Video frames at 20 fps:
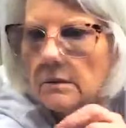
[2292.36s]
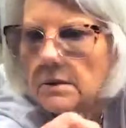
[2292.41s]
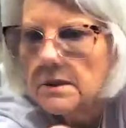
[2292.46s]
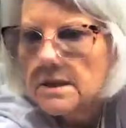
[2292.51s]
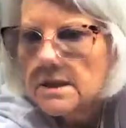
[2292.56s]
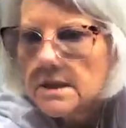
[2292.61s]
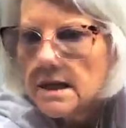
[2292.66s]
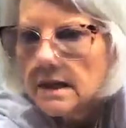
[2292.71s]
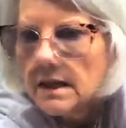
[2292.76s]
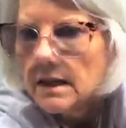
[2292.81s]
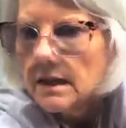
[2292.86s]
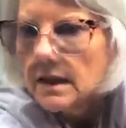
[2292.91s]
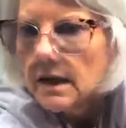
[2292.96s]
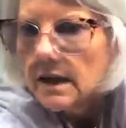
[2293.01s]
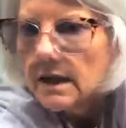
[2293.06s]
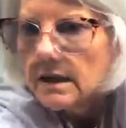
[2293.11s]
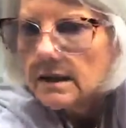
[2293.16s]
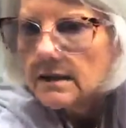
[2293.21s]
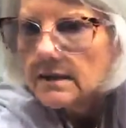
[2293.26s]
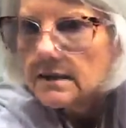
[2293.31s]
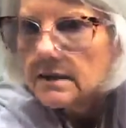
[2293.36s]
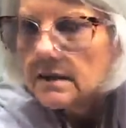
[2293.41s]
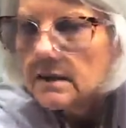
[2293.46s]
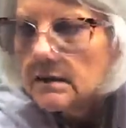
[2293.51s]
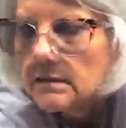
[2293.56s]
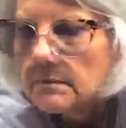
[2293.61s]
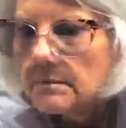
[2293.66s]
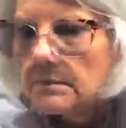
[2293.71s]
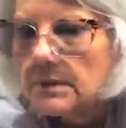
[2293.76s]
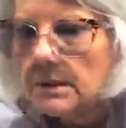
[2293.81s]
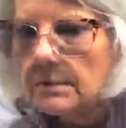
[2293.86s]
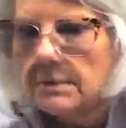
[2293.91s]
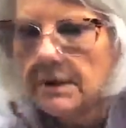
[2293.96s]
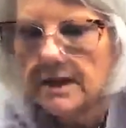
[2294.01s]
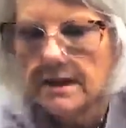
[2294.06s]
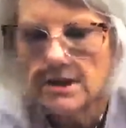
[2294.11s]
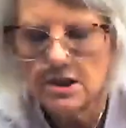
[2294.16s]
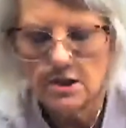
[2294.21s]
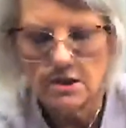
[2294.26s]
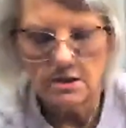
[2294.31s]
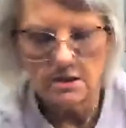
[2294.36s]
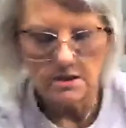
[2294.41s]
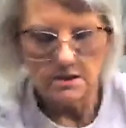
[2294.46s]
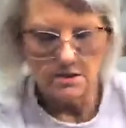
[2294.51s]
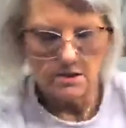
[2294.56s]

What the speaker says: one second, guys. Be patient.